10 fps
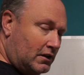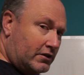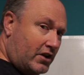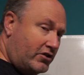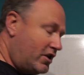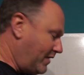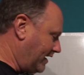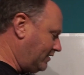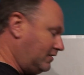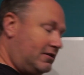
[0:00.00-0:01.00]
Don't do
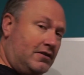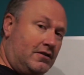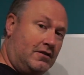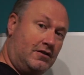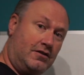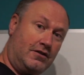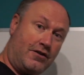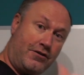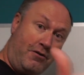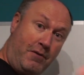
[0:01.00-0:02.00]
it.
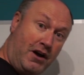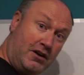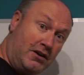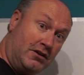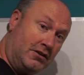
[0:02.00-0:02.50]
Thumb